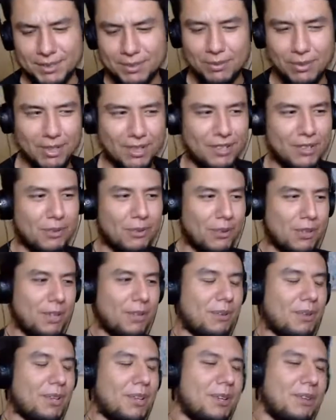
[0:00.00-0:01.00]
want to know where
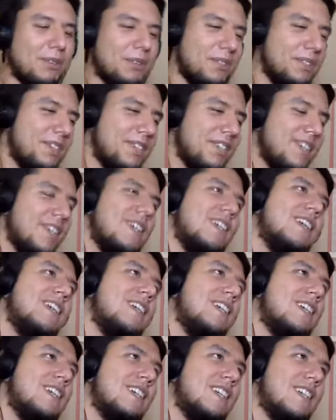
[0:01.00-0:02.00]
they were going
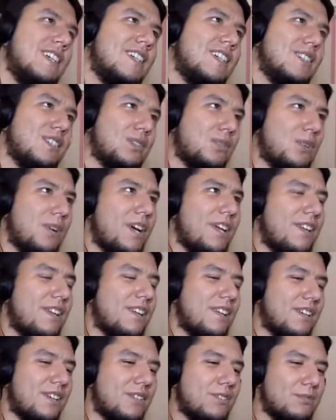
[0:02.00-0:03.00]
because they were
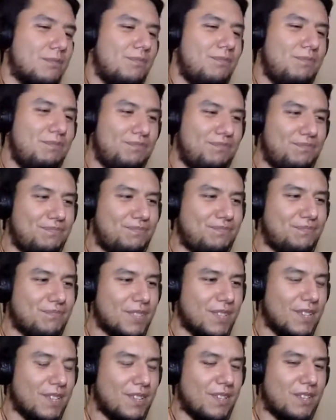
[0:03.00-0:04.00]
heading out.
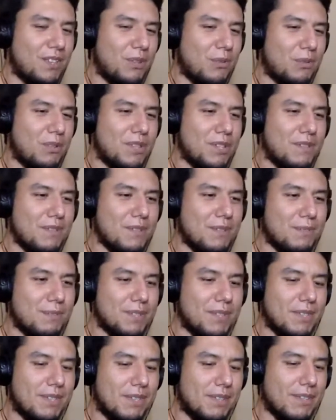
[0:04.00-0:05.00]
Looked like they were leaving.
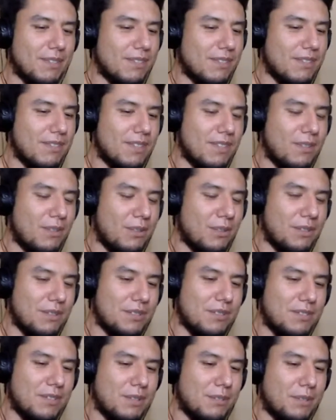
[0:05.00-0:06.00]
They just said they were
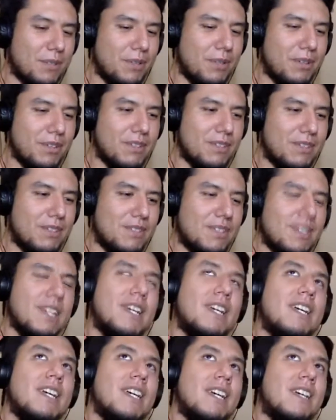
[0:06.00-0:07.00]
just going
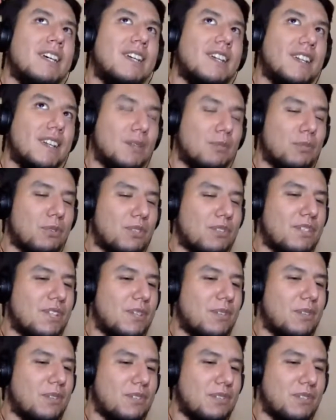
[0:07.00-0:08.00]
to get more
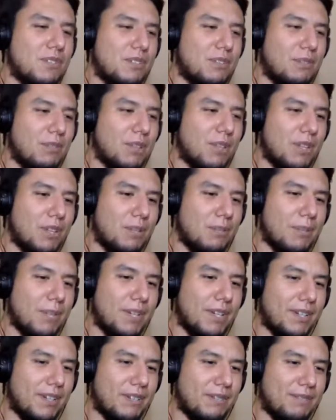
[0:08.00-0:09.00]
sandwiches and they were going to come
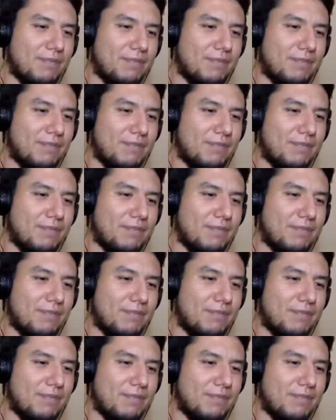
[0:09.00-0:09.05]
back.